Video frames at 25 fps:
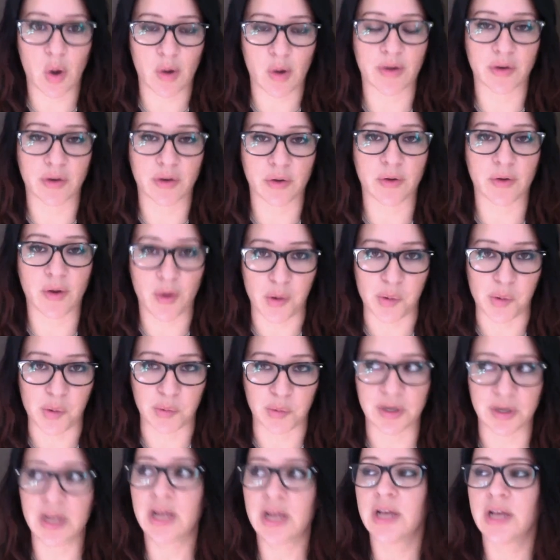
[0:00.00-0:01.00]
her
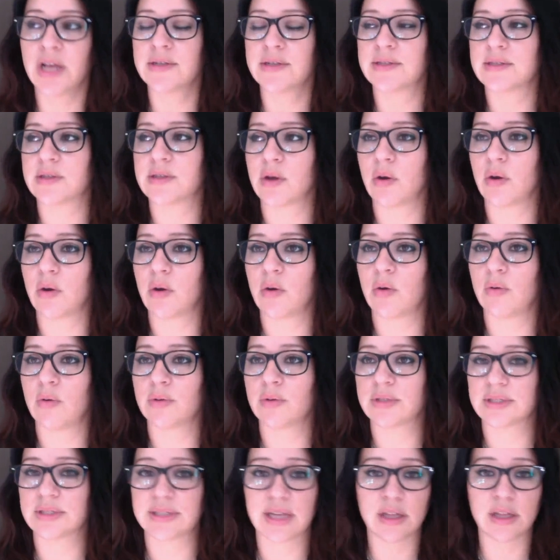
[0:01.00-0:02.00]
own. So
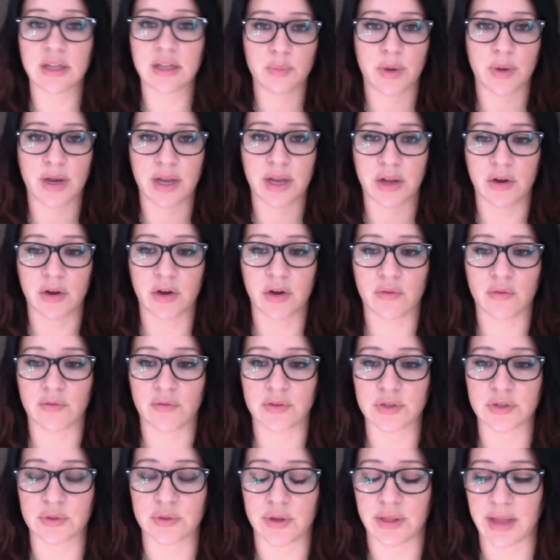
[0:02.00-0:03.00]
celebrating her for
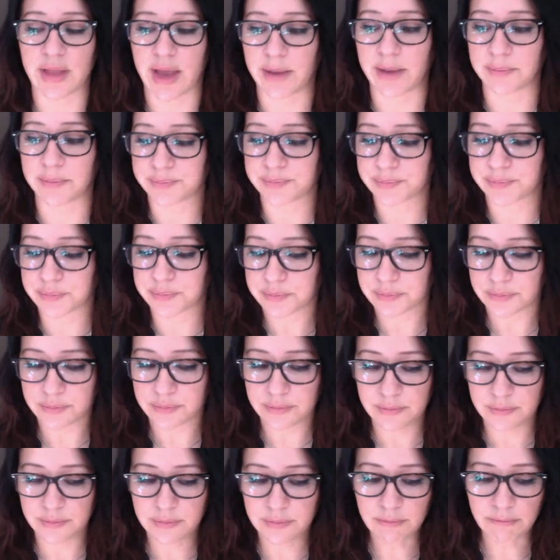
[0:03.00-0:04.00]
doing that.
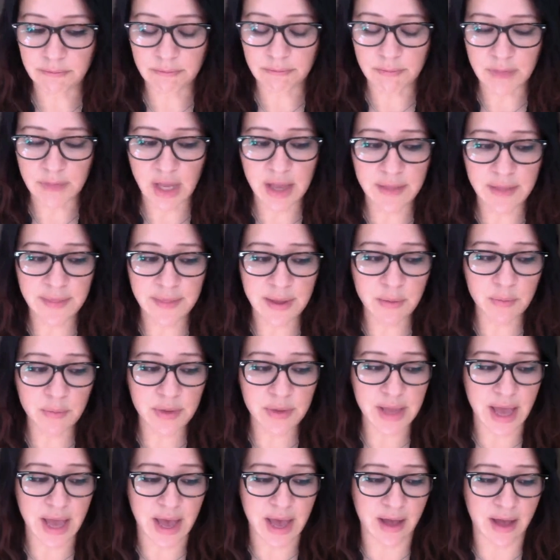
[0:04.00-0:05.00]
And then we
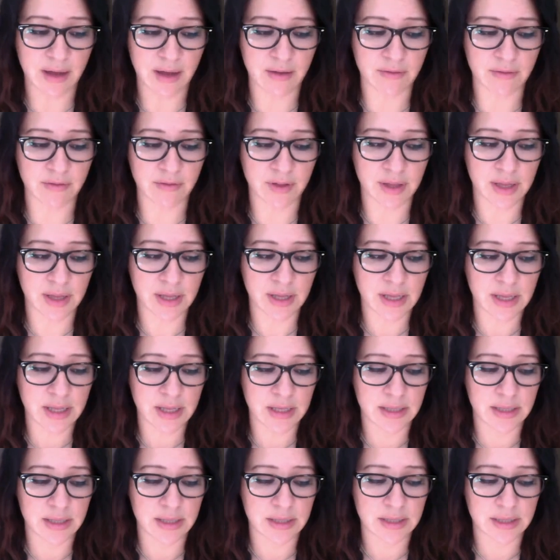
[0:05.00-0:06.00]
have
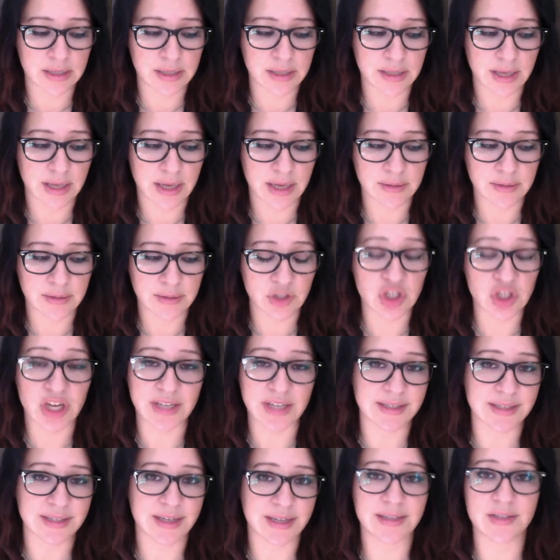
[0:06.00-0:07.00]

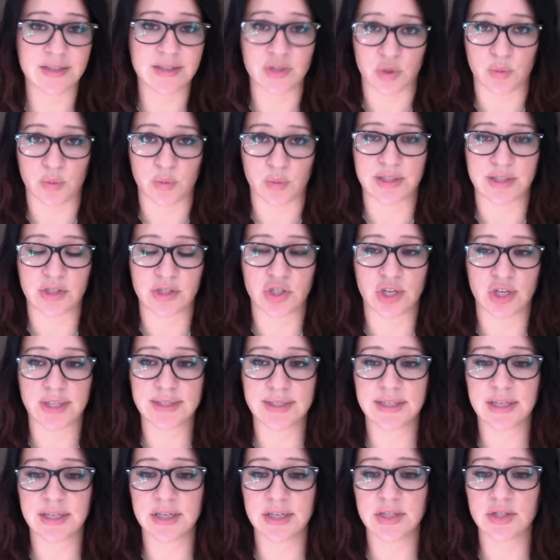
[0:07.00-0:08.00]
Jessica Dumas.
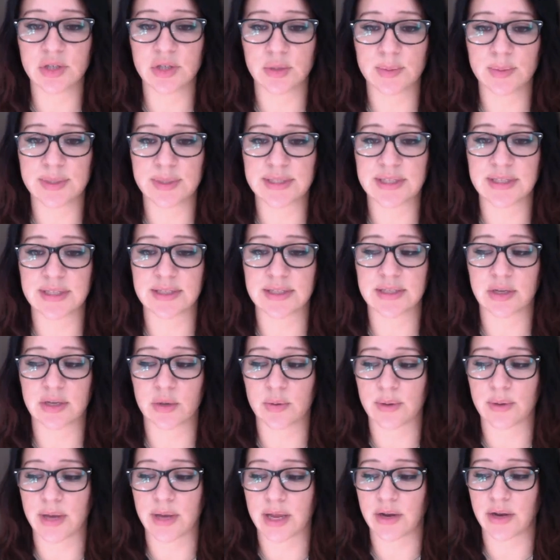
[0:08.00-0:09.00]
Jessica Dumas is the
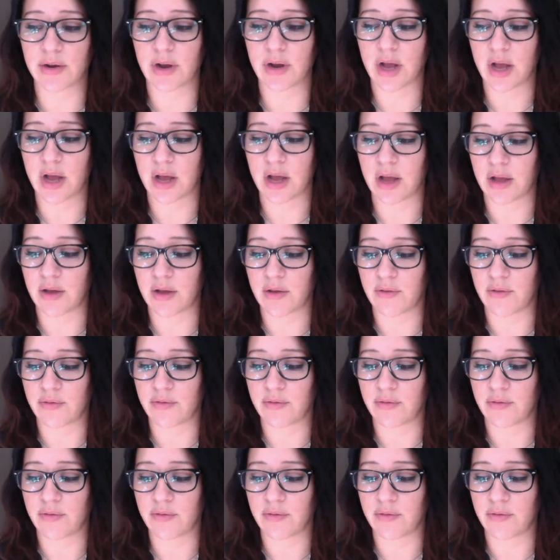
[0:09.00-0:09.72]
creator of